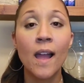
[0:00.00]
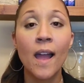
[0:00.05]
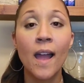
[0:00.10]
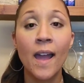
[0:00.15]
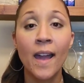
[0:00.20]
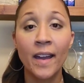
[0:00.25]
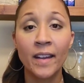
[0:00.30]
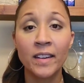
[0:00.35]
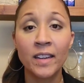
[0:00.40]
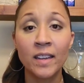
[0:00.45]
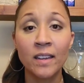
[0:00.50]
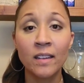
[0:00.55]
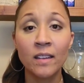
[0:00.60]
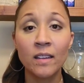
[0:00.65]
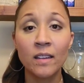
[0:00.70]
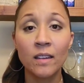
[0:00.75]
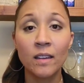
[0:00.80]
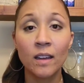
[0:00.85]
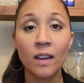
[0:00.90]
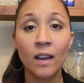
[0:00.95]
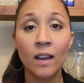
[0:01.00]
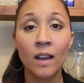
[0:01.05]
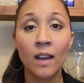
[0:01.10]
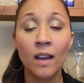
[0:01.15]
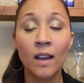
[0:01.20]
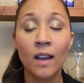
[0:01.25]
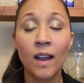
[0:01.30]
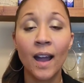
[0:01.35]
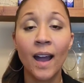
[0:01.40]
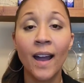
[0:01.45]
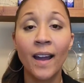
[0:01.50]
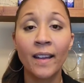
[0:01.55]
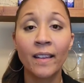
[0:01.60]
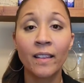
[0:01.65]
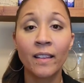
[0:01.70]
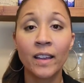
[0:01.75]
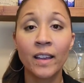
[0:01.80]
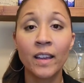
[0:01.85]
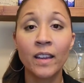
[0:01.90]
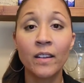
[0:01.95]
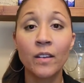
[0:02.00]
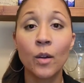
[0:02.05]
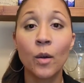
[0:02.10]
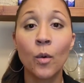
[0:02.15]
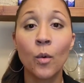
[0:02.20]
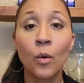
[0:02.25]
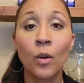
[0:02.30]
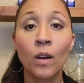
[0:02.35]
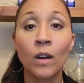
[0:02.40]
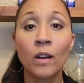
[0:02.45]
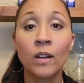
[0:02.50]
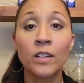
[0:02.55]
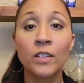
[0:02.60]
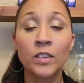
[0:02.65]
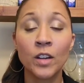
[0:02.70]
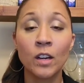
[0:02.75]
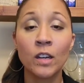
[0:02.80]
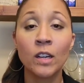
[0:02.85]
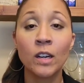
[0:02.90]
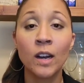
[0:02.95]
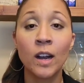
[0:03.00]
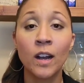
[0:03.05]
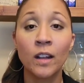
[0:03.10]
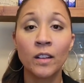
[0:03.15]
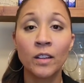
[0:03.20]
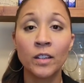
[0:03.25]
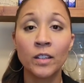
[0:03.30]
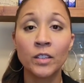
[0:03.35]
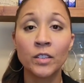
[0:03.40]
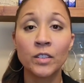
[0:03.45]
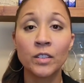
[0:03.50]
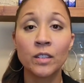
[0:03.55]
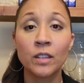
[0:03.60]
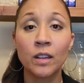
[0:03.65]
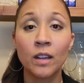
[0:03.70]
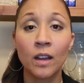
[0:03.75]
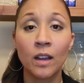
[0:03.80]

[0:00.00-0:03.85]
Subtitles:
adding highlight or darker colors,